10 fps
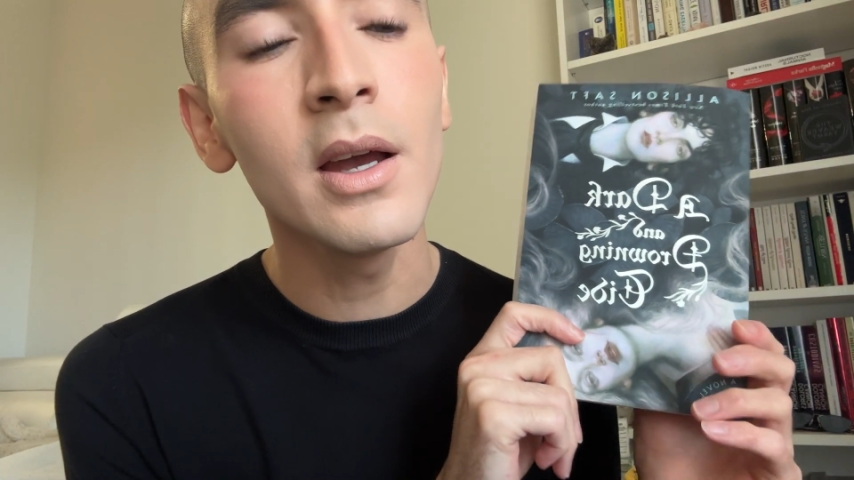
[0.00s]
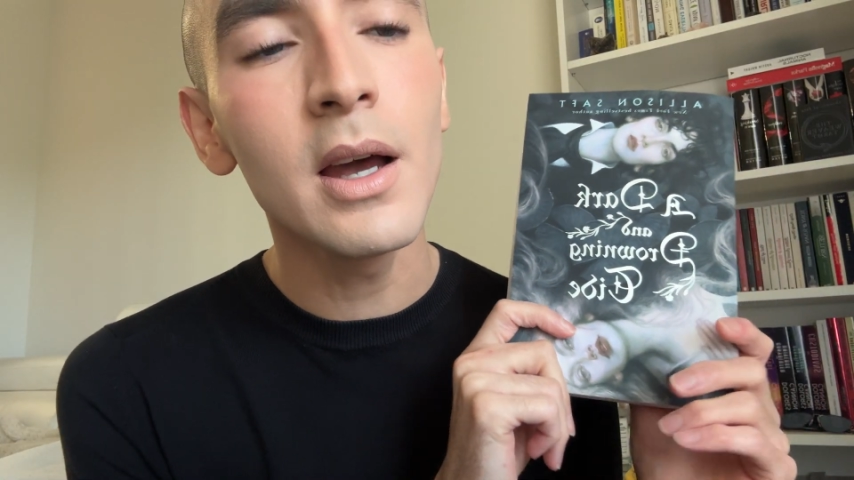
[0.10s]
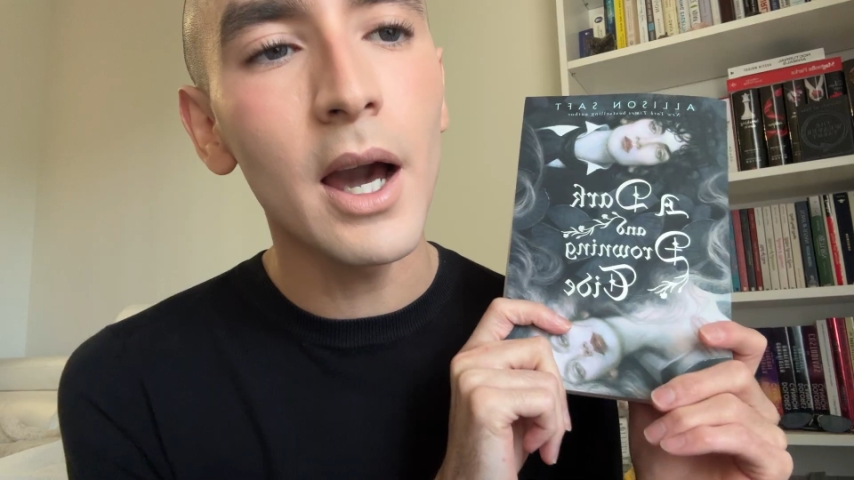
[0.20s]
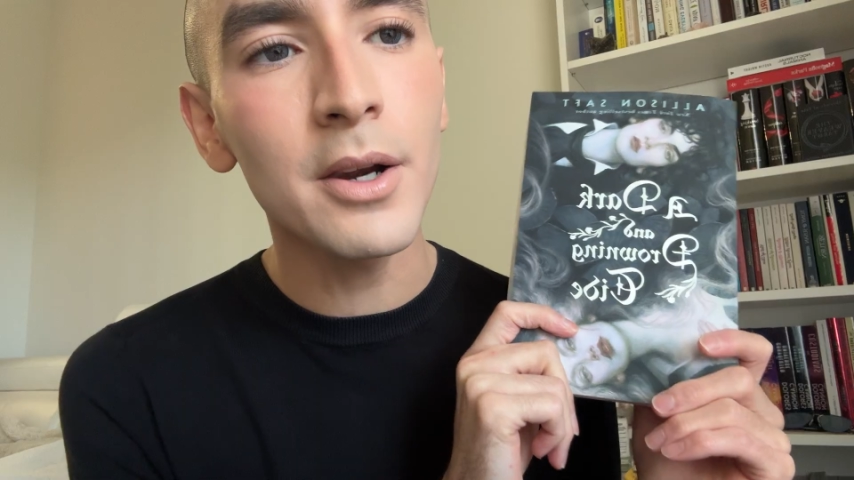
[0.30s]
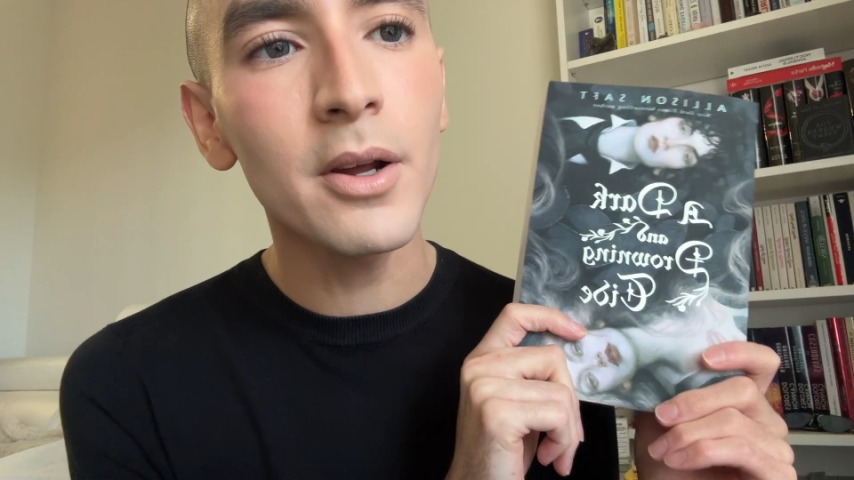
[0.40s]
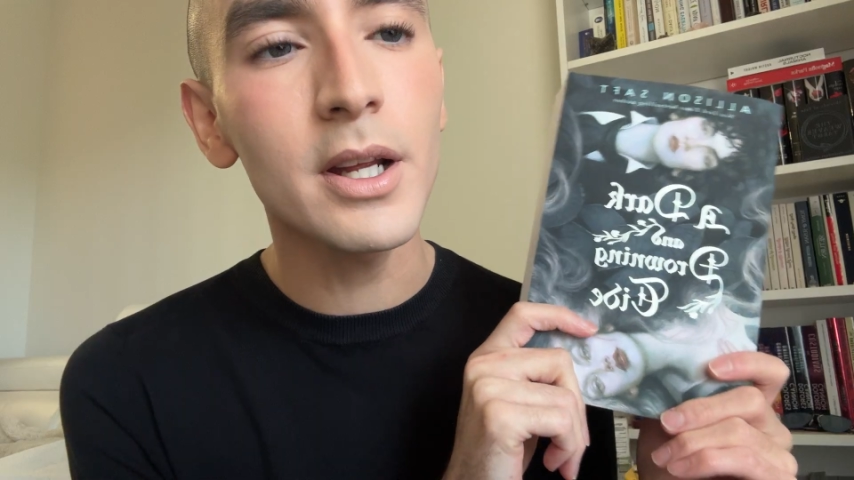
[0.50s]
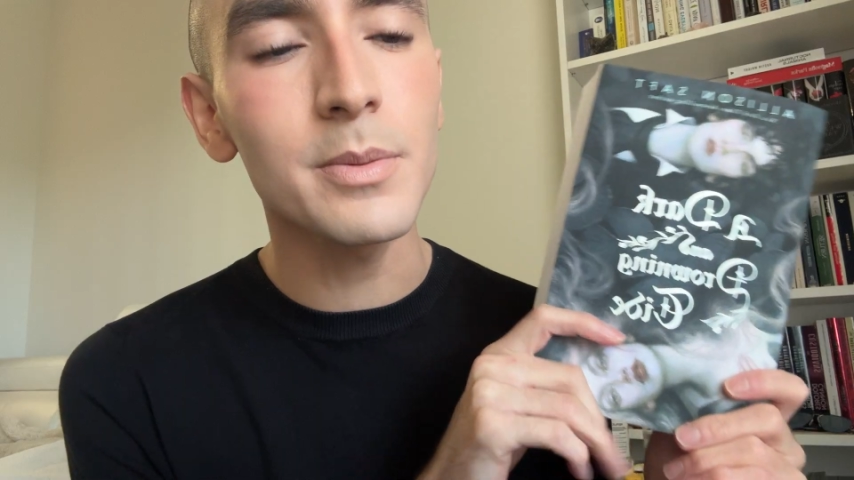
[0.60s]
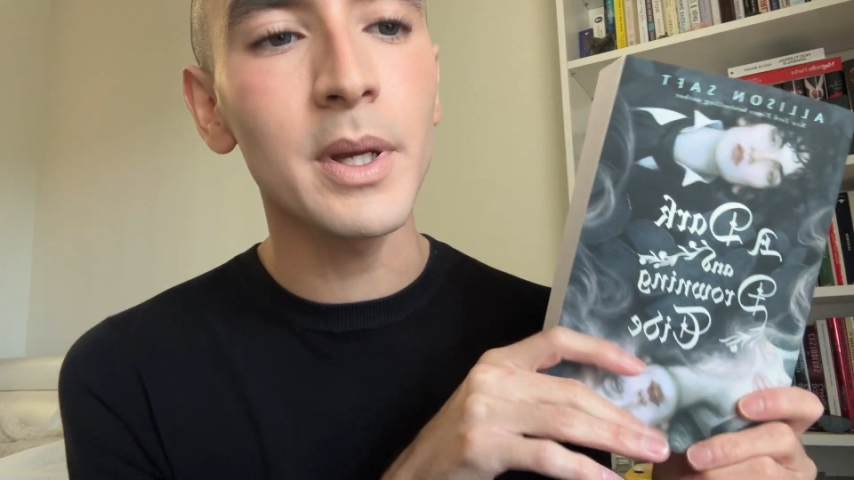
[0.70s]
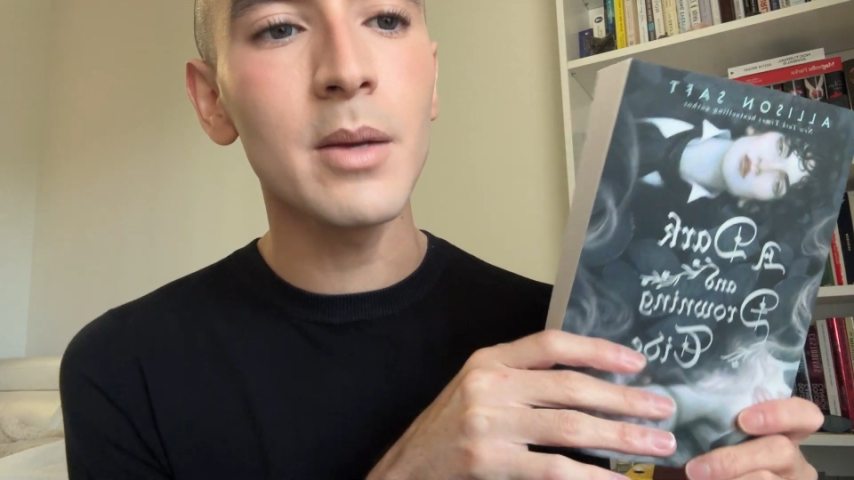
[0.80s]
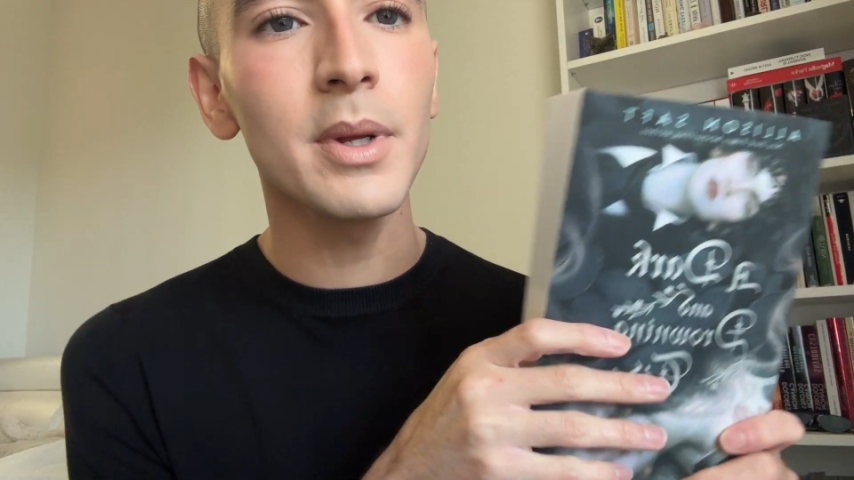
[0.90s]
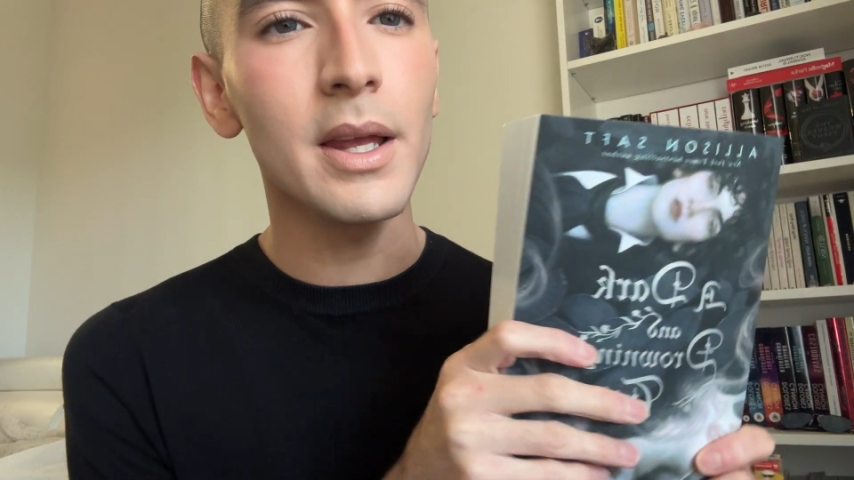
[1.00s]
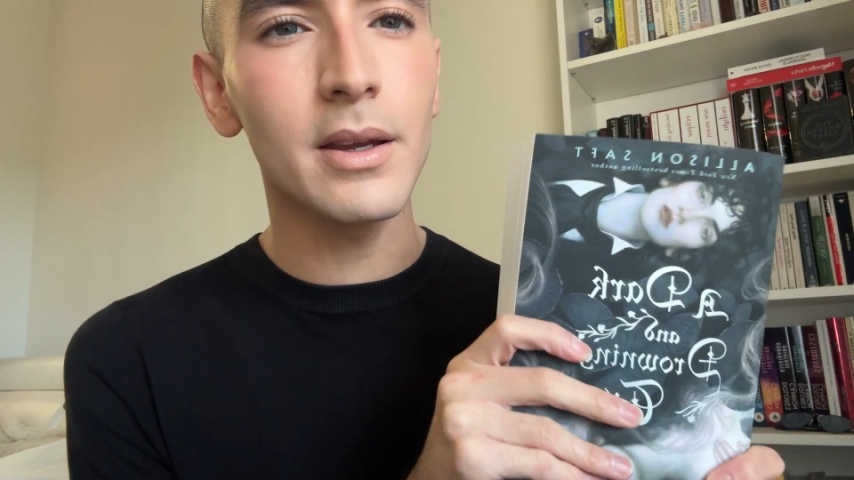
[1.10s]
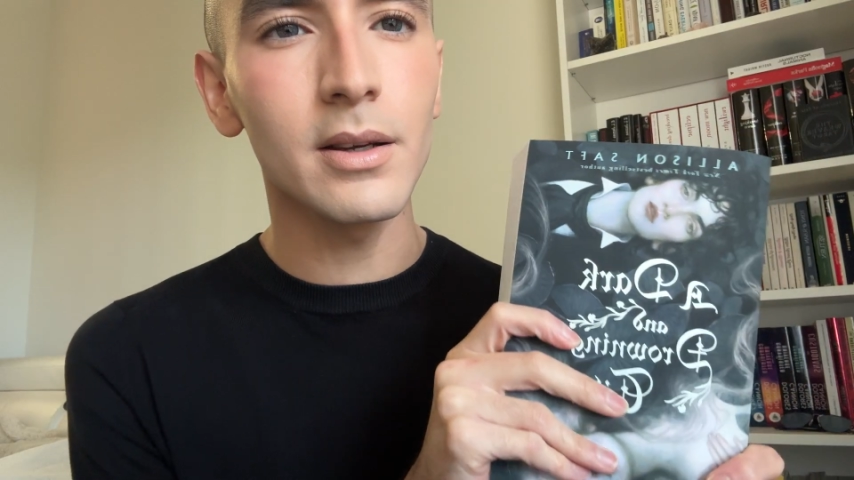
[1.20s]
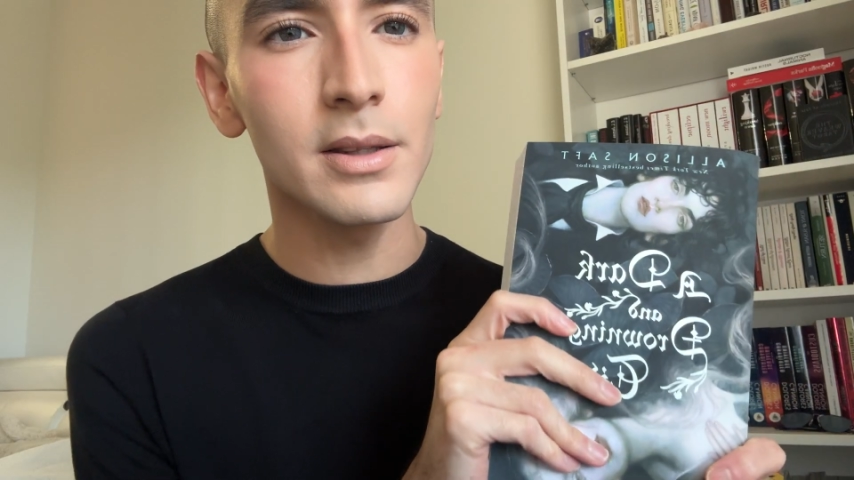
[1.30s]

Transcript: I don't know how to explain it, but like